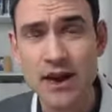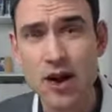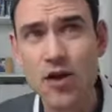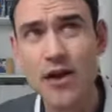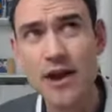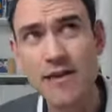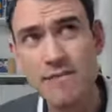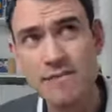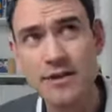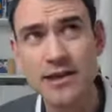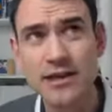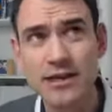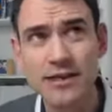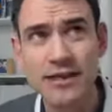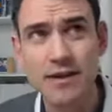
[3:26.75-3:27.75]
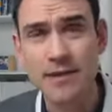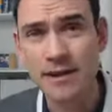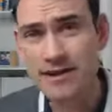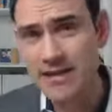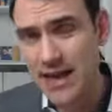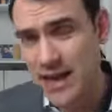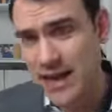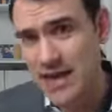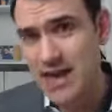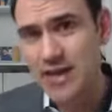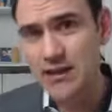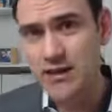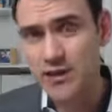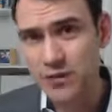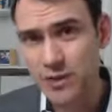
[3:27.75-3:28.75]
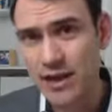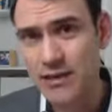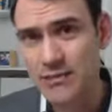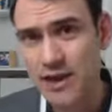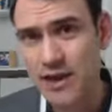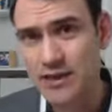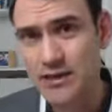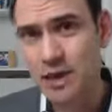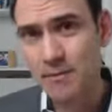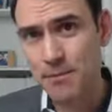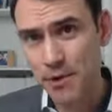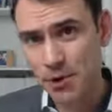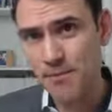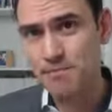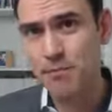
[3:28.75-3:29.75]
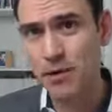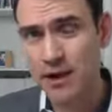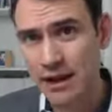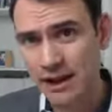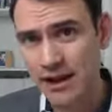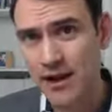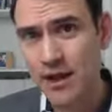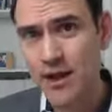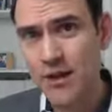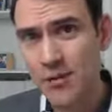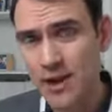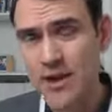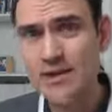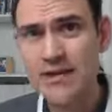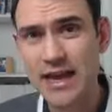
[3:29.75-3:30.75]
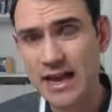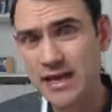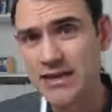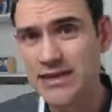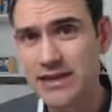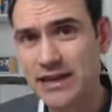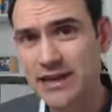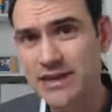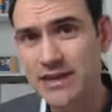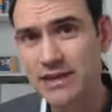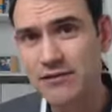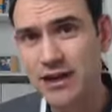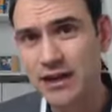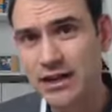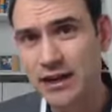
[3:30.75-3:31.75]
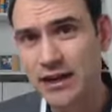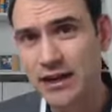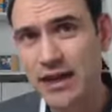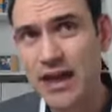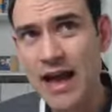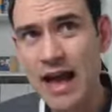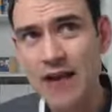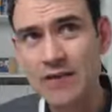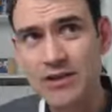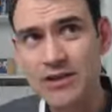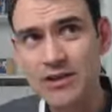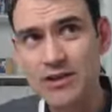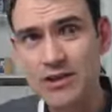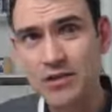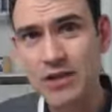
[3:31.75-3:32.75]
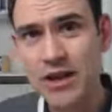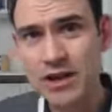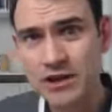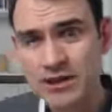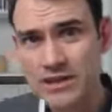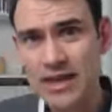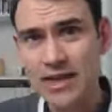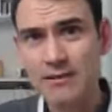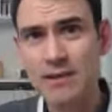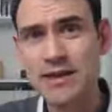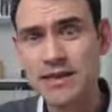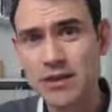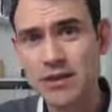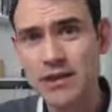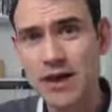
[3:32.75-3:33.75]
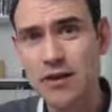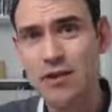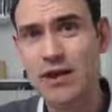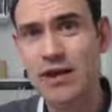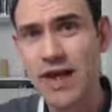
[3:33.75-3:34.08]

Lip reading: on average, I'd say about 10 to 20 minutes per booking when you take into consideration having to send messages out,